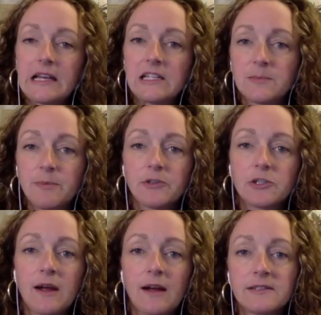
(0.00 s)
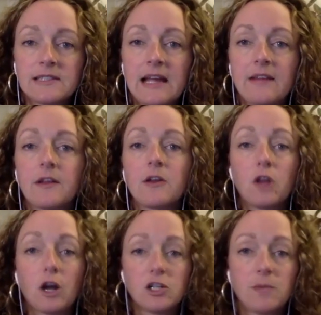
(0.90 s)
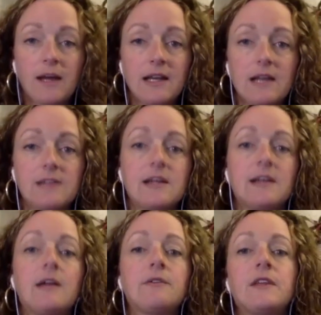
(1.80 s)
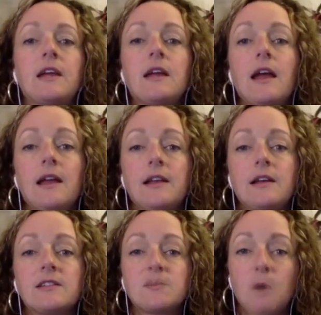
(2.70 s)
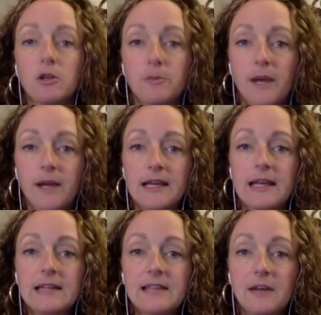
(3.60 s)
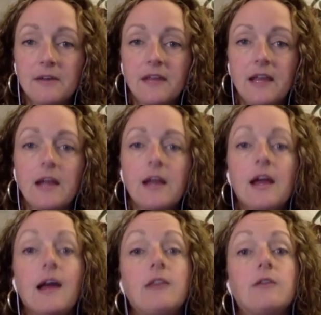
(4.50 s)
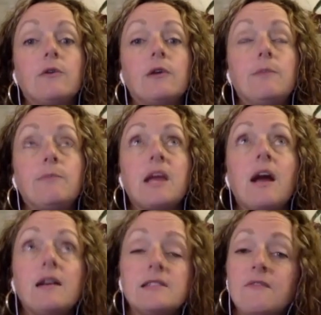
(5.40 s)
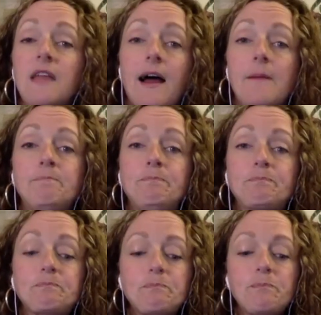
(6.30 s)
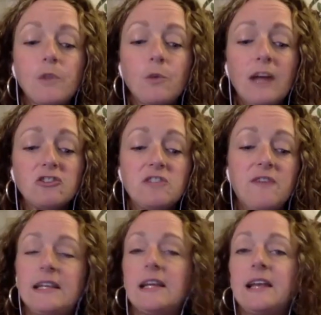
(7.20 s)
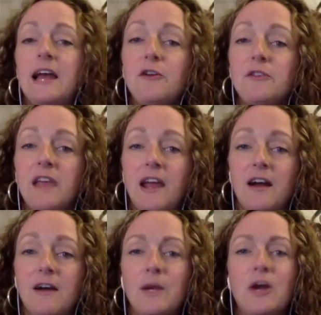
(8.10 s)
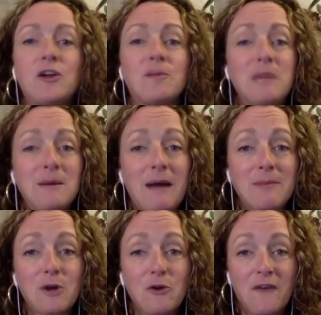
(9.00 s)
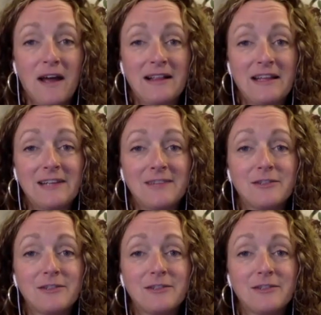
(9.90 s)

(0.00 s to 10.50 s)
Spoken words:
is built around saying that a large body is unhealthy and a smaller body is healthy. And because of that, we're actually finding in healthcare, we call it BMI profiling,